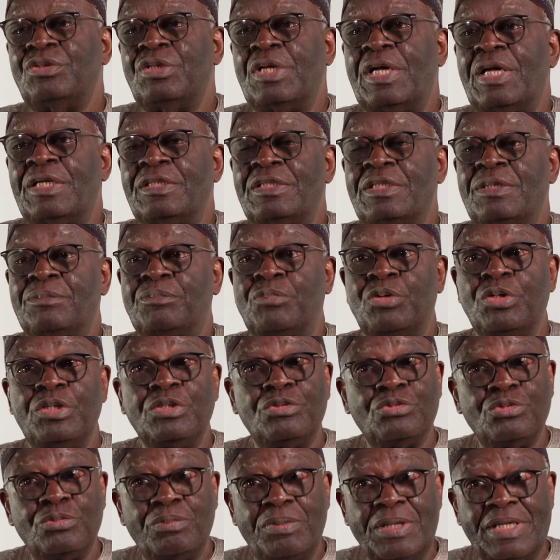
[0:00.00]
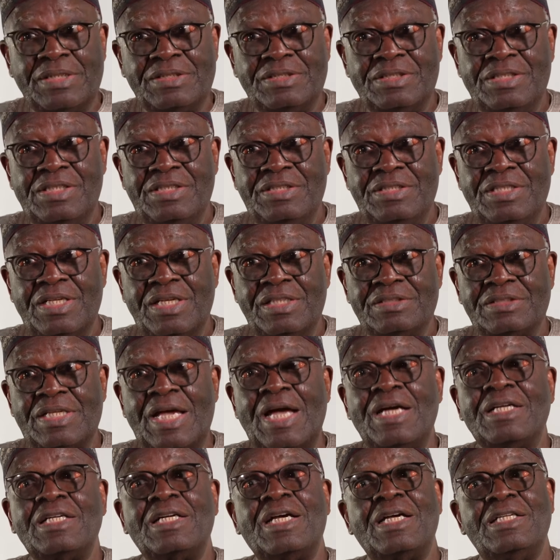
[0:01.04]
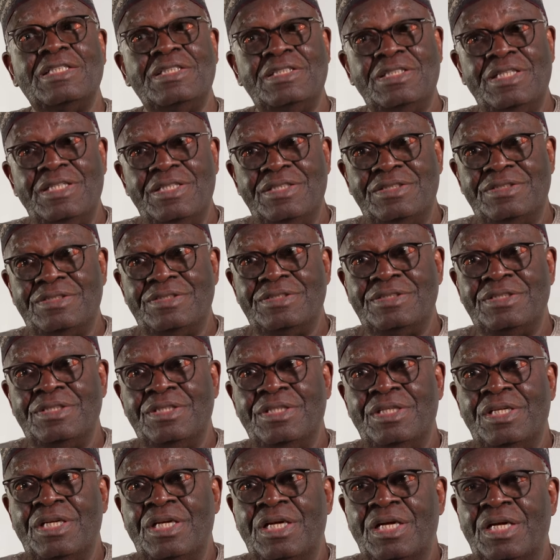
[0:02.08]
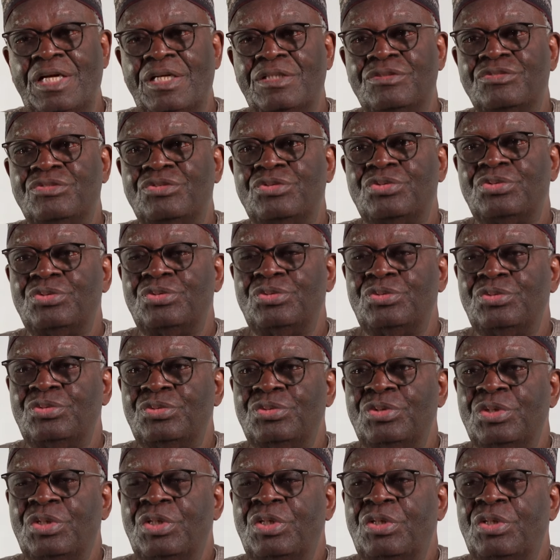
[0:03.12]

and the political party leaders and candidates uh, to